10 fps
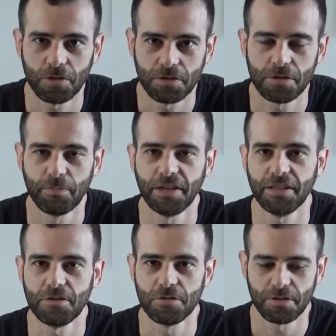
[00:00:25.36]
We
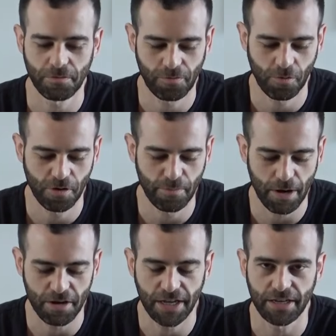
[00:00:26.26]
typically use it for
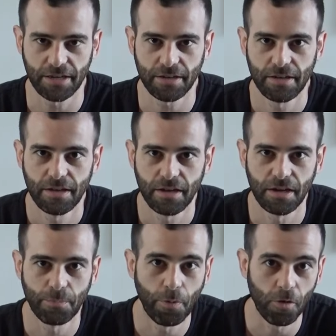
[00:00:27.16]
marinating
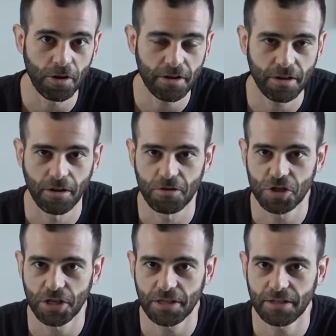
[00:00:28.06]
pork or
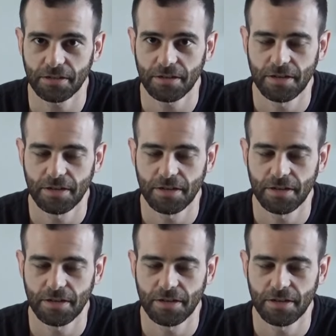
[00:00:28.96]
chicken,